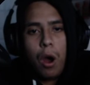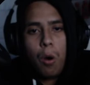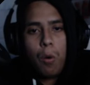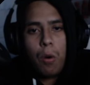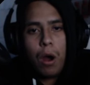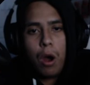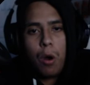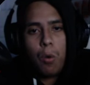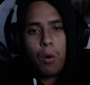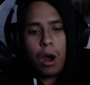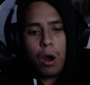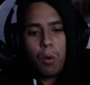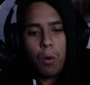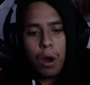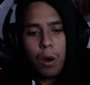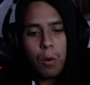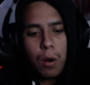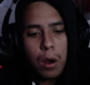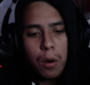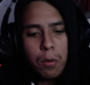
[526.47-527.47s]
whoa, whoa, whoa,
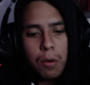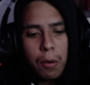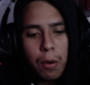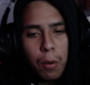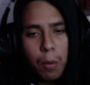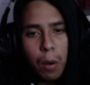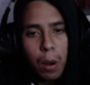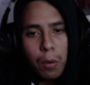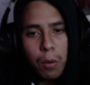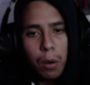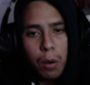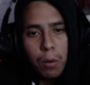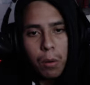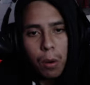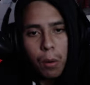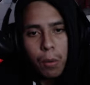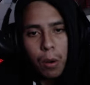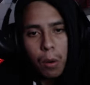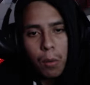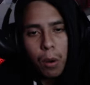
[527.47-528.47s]
whoa, whoa, whoa, whoa,
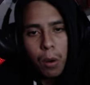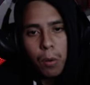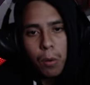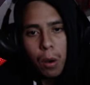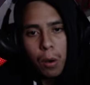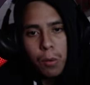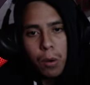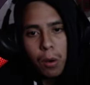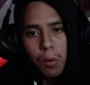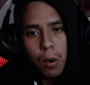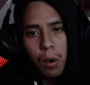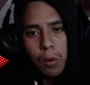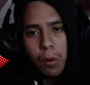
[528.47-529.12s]
whoa, whoa, whoa, whoa, whoa,